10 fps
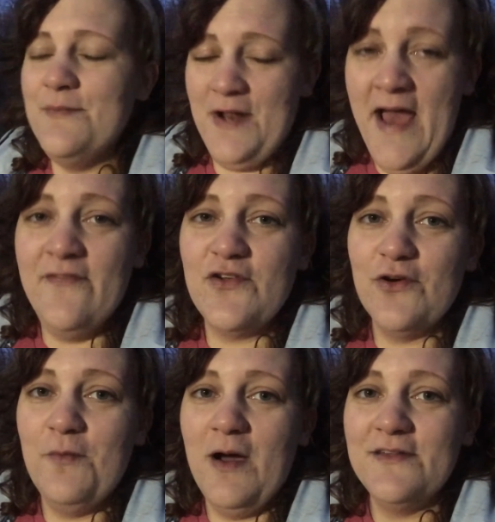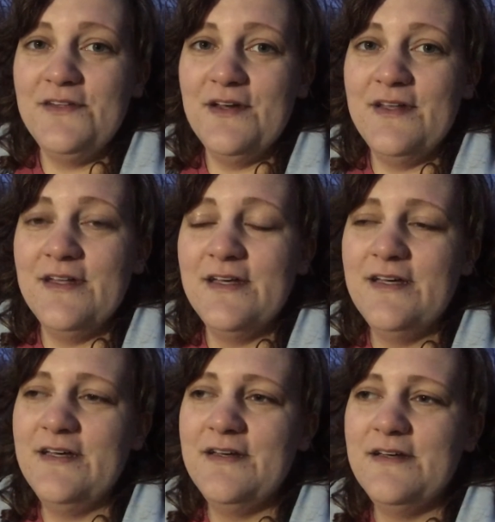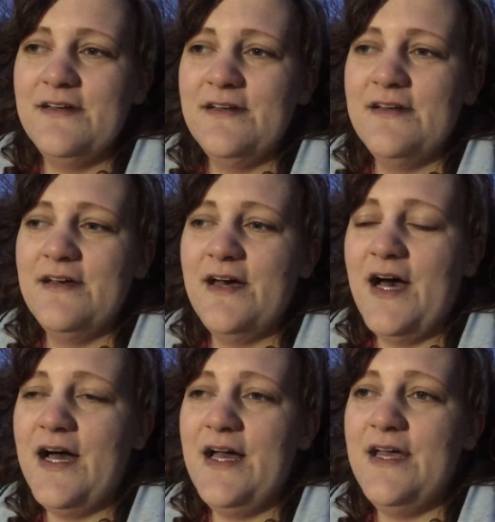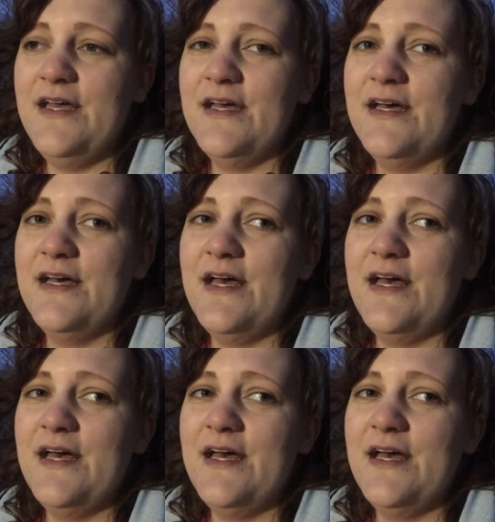But I had the grow box done. I